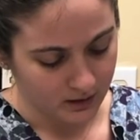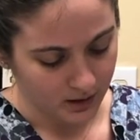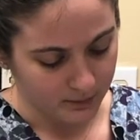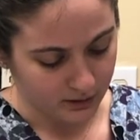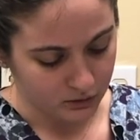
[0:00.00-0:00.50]

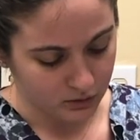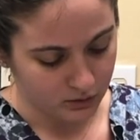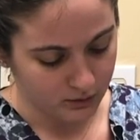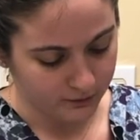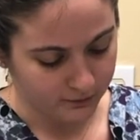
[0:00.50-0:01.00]
about
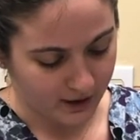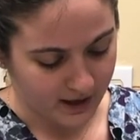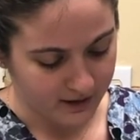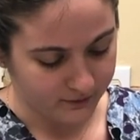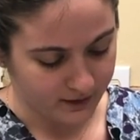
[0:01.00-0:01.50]
2 to
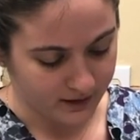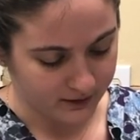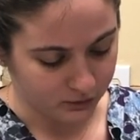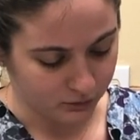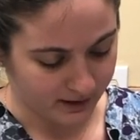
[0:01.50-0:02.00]
5
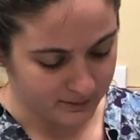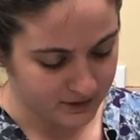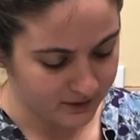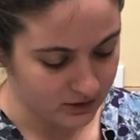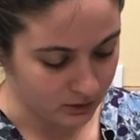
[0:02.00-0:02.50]
grams
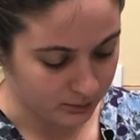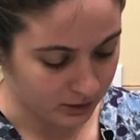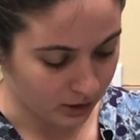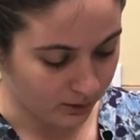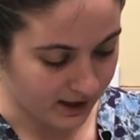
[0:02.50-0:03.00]
of it, so I'm
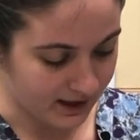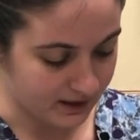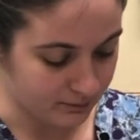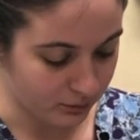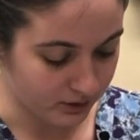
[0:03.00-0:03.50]
going to go ahead
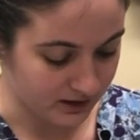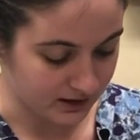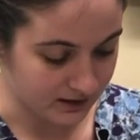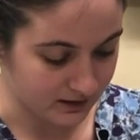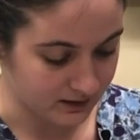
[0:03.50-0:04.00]
and put it
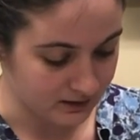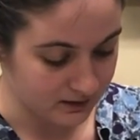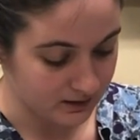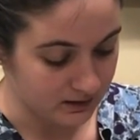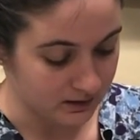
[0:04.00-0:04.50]
in
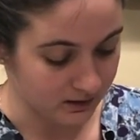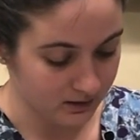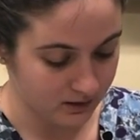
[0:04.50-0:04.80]
here.